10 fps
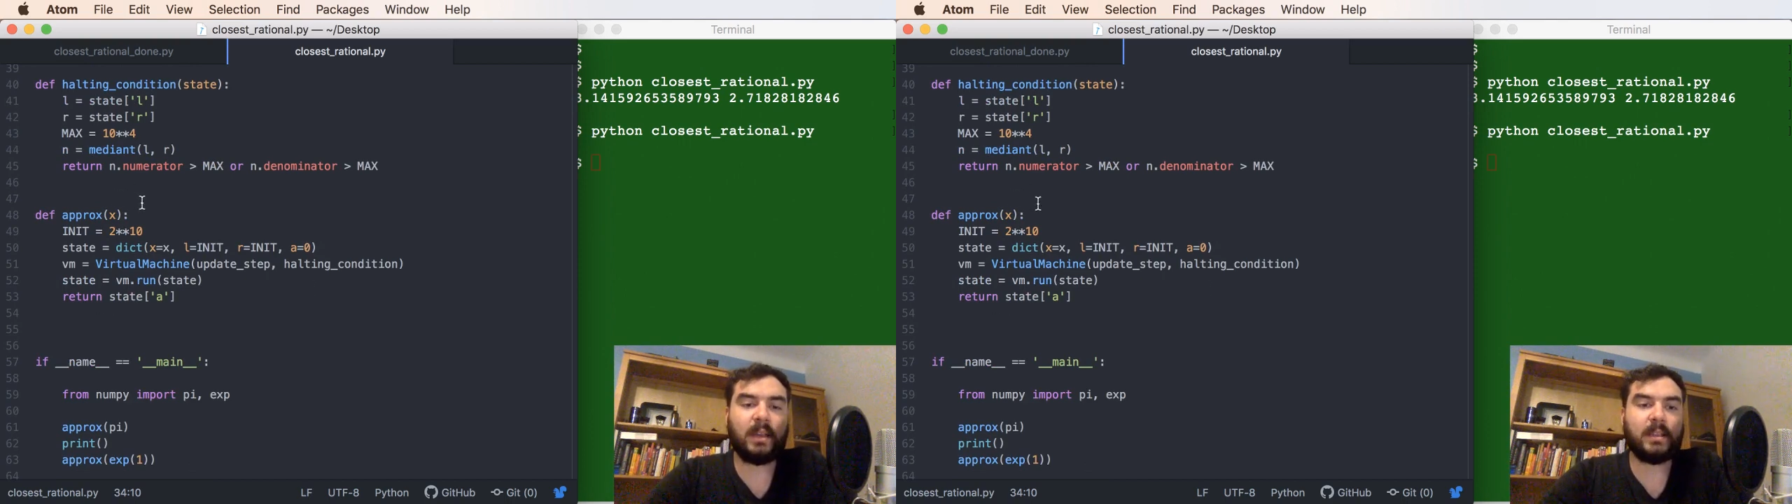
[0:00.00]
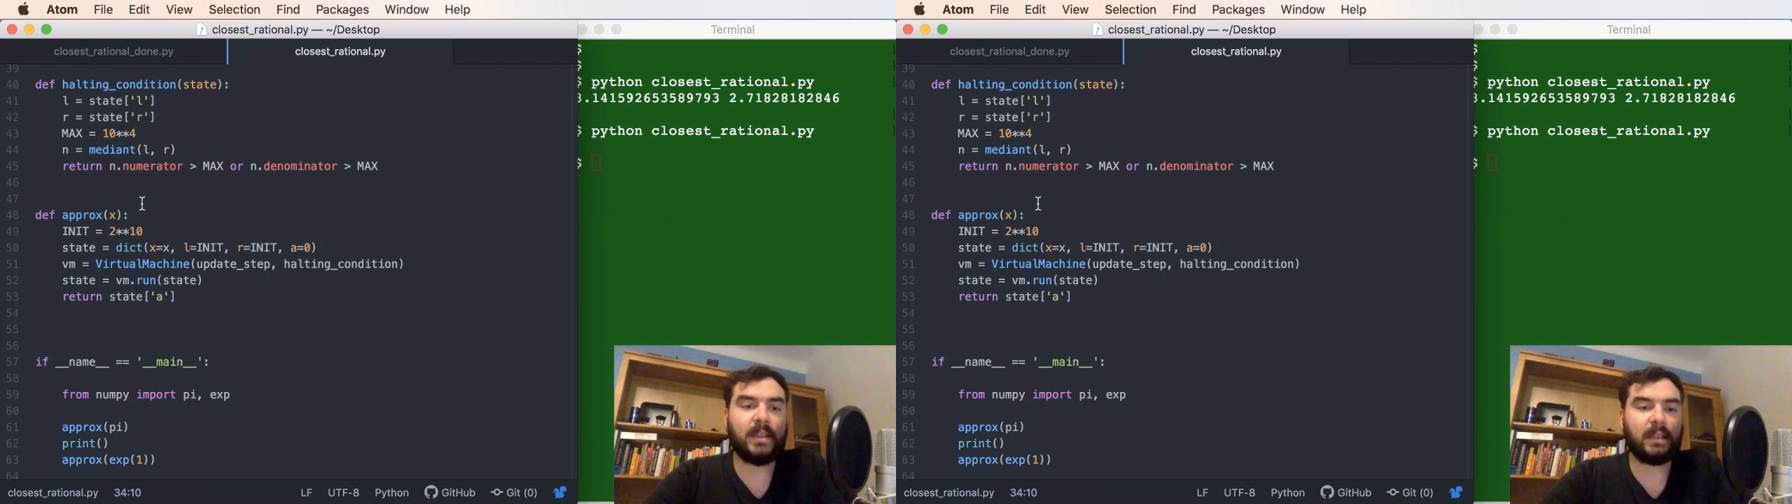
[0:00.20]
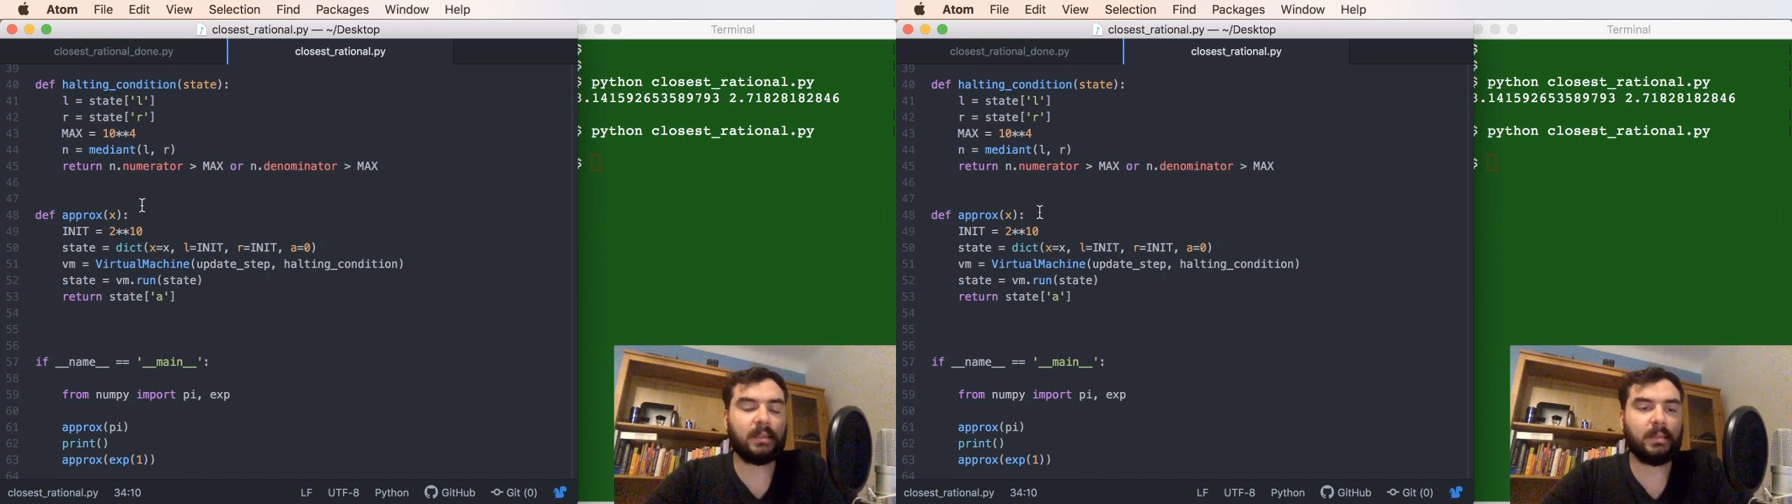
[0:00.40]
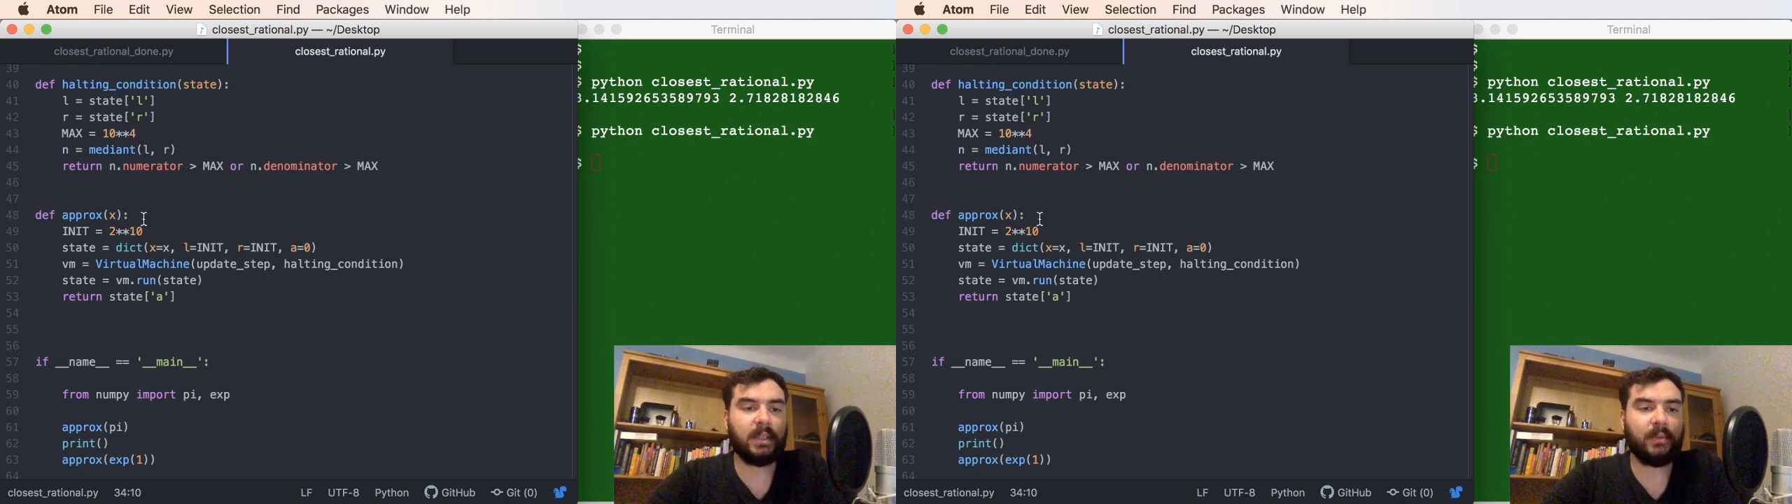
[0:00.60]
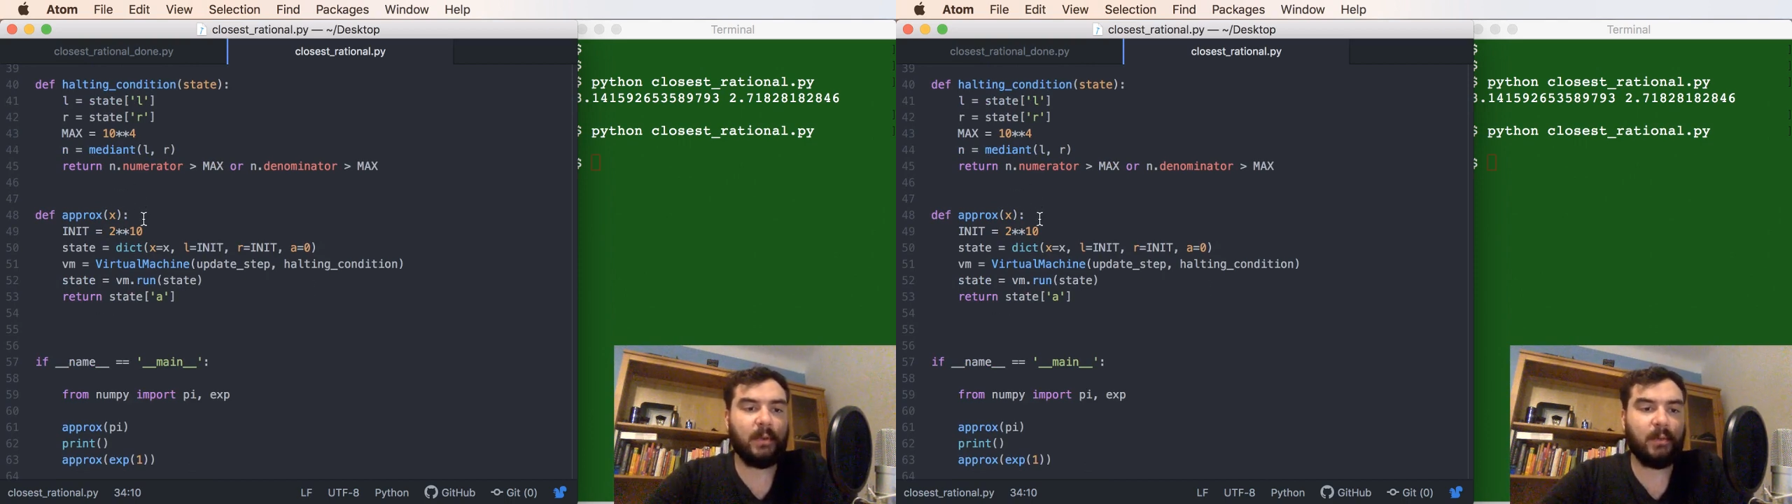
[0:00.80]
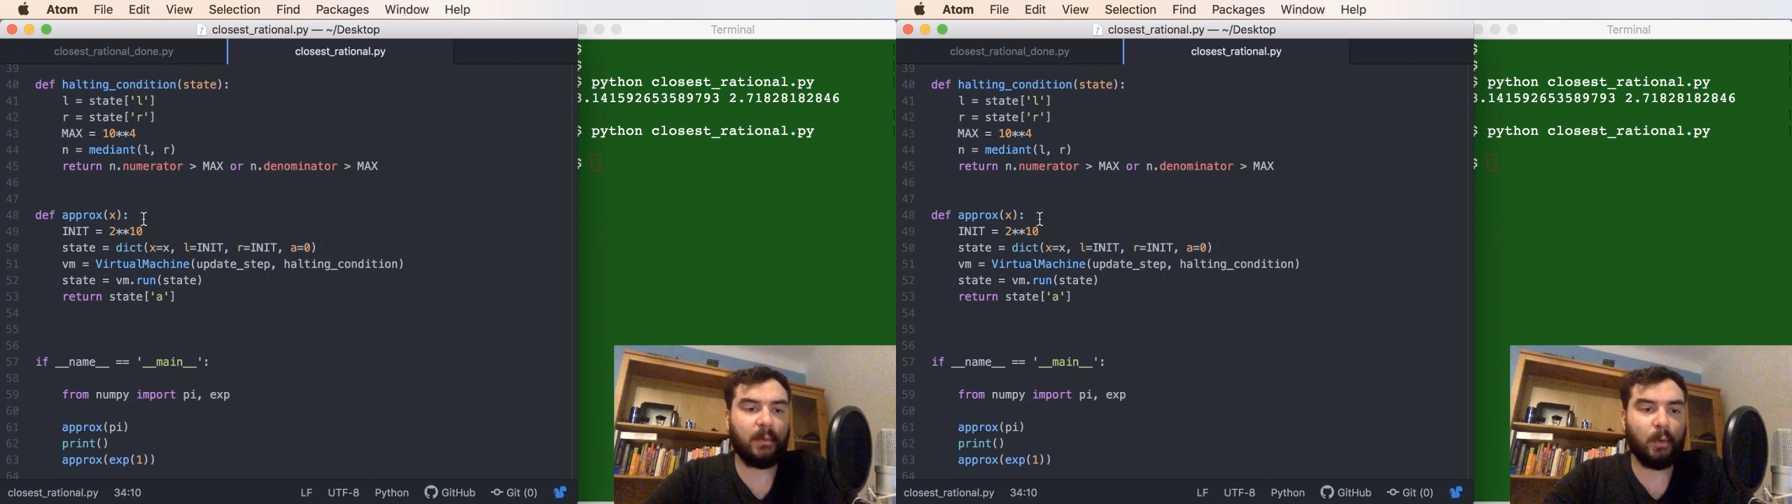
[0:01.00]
in a second, but if everything